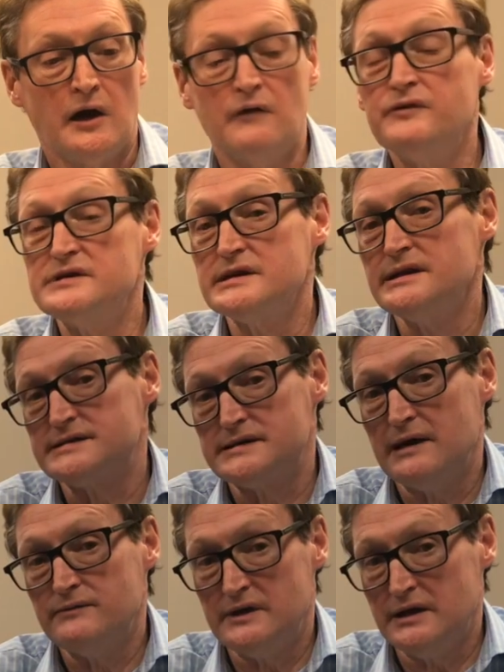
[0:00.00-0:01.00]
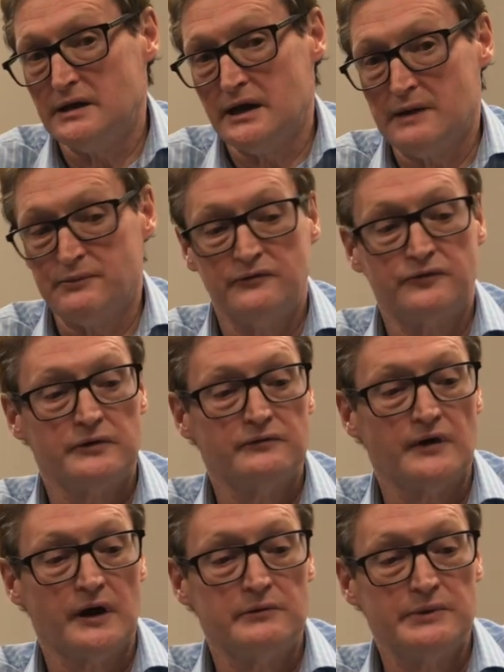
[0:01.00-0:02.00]
Obviously the same thing can happen for
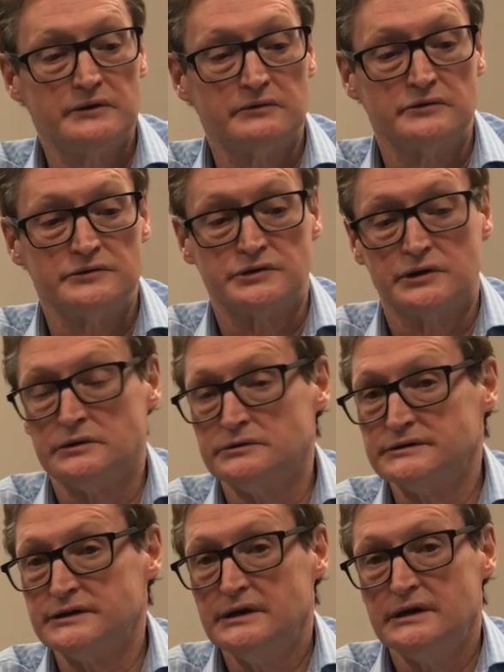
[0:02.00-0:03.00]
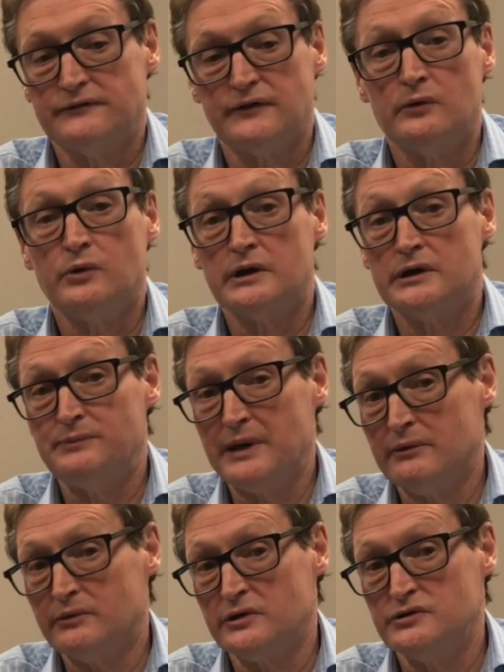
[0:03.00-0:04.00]
environmental controls. If I wanted to be
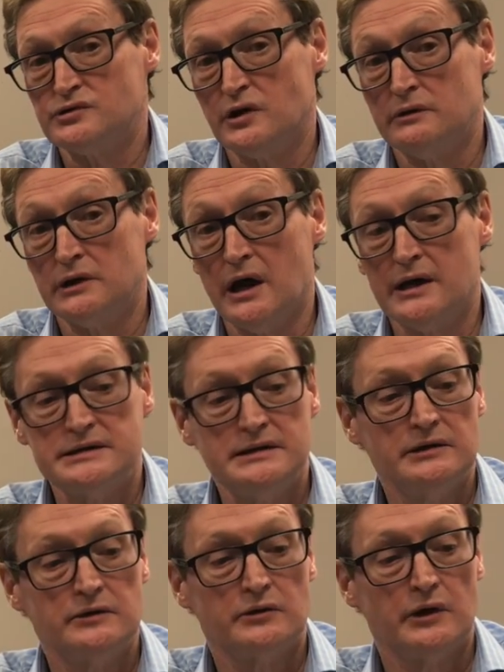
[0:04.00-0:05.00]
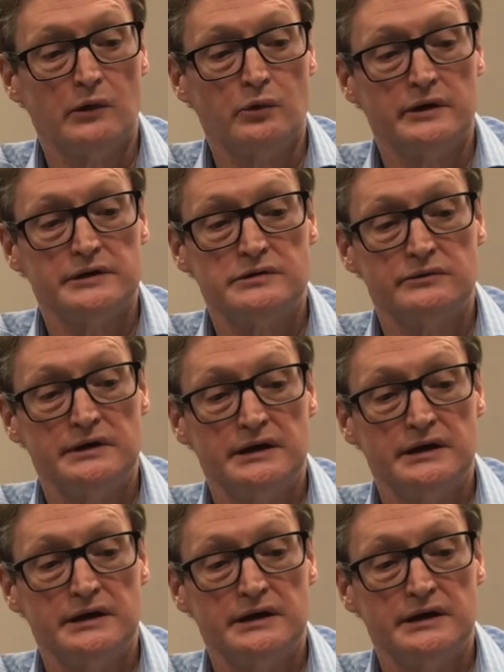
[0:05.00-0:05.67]
able to control lighting, or I wanted to